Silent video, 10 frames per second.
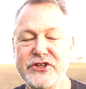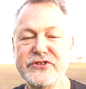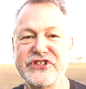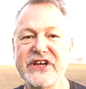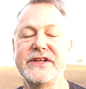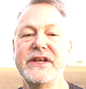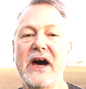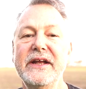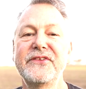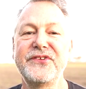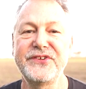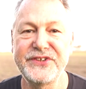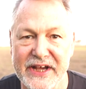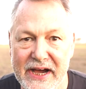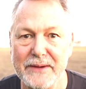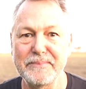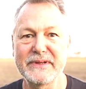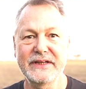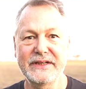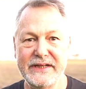you should not
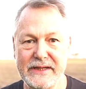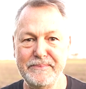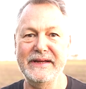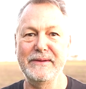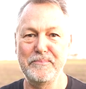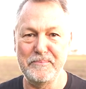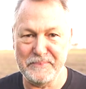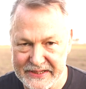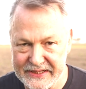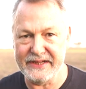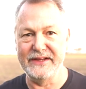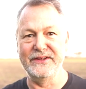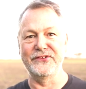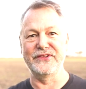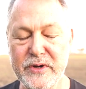stop keeping bees,